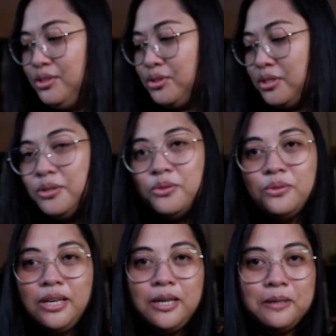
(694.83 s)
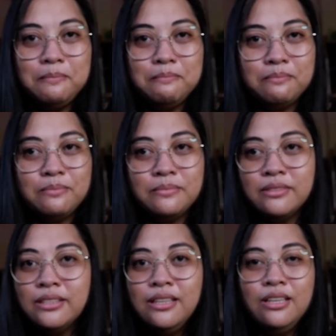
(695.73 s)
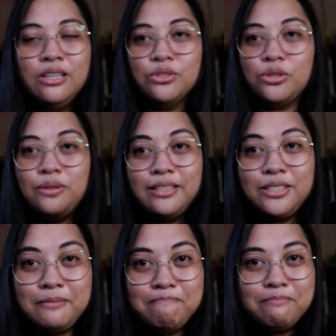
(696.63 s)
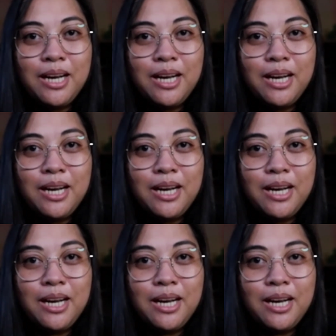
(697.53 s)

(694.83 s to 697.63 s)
So that's it.